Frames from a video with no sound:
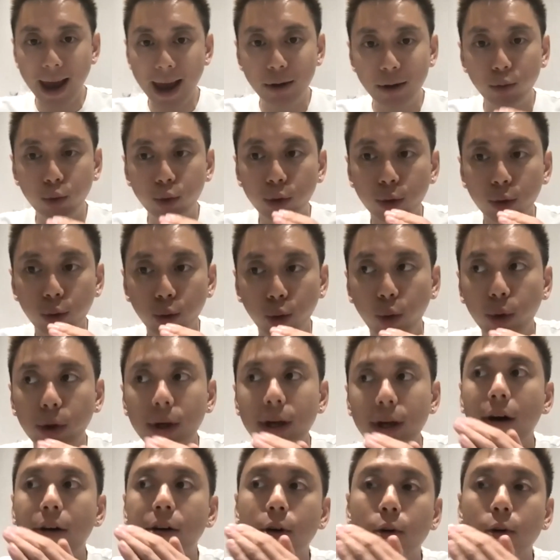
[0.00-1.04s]
And we
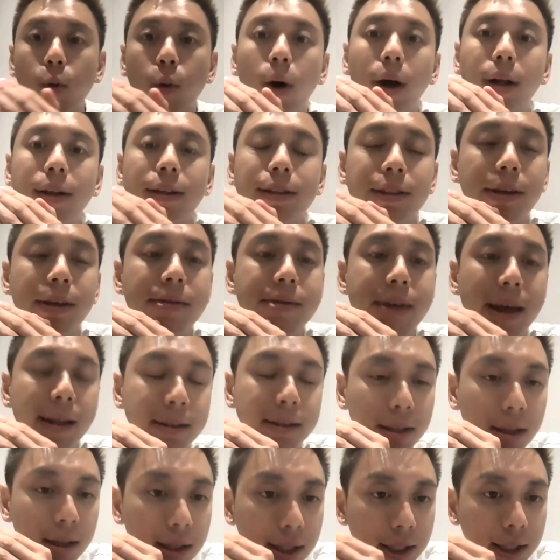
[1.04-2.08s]
are the ones
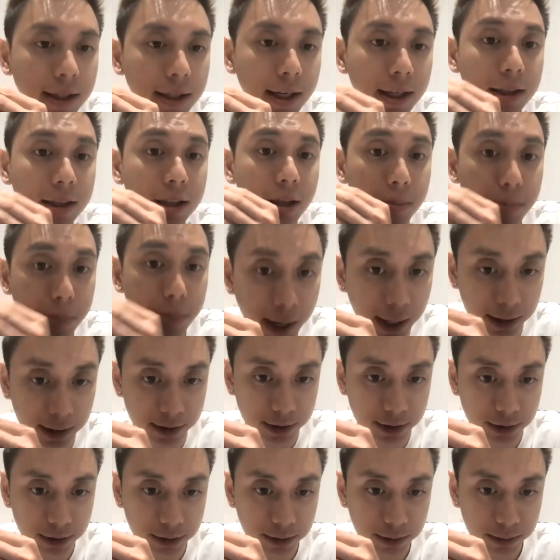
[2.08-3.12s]
that's leading the
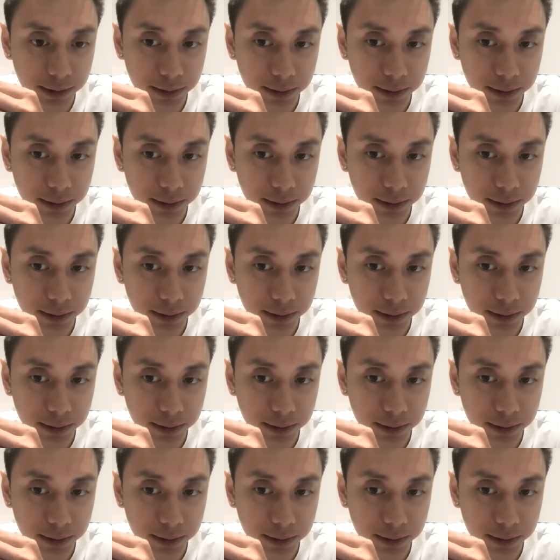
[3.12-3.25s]
pace.